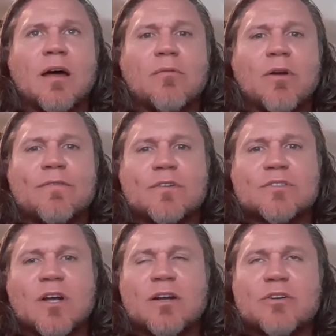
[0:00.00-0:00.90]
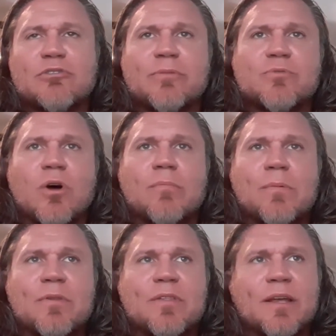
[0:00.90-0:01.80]
When I first got into crypto, I
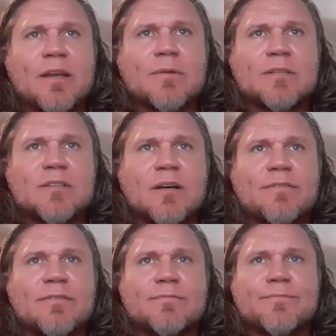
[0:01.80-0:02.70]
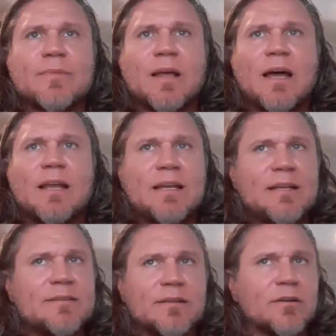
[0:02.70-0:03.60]
remember thinking to myself, I need
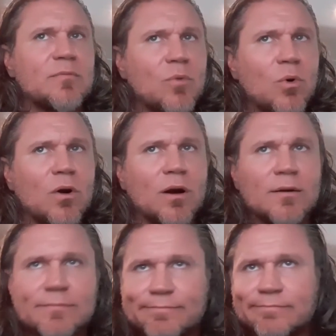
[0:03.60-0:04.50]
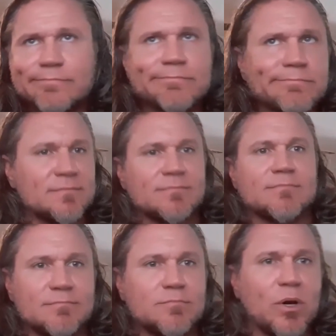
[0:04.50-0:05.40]
to learn more.
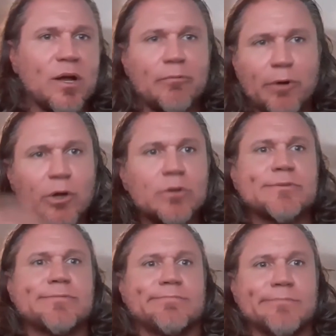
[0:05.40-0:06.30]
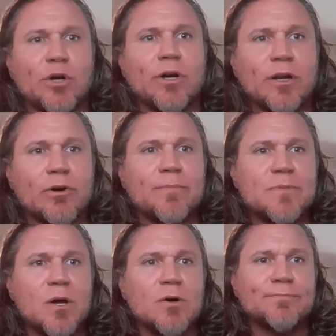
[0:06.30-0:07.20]
Brian Rose, learning
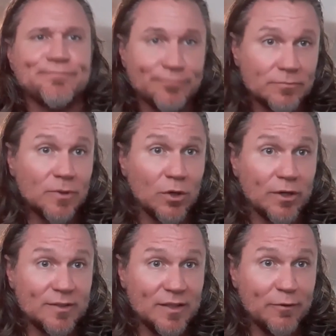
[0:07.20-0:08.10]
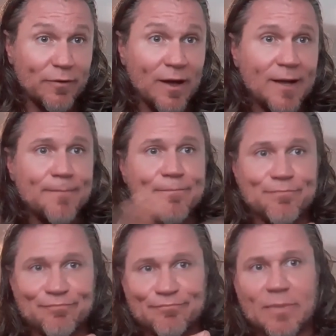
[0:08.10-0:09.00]
crypto, learning DeFi,
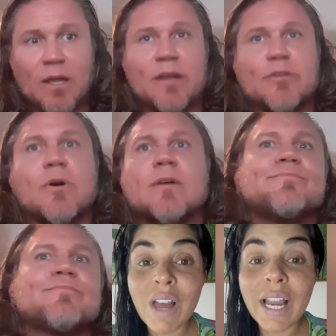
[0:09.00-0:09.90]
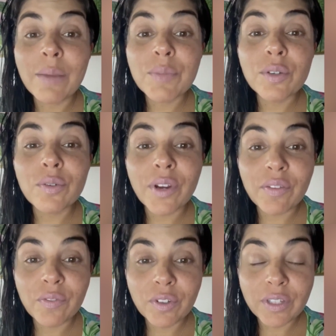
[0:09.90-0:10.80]
gotta do it. I am so
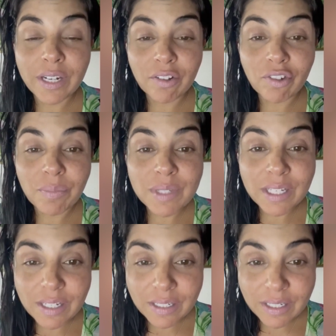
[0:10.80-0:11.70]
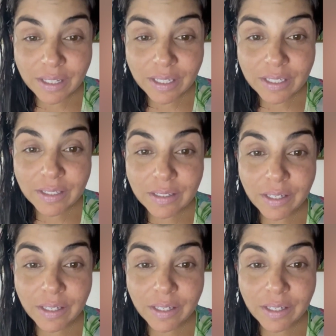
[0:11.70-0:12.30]
grateful that I jumped in and did this.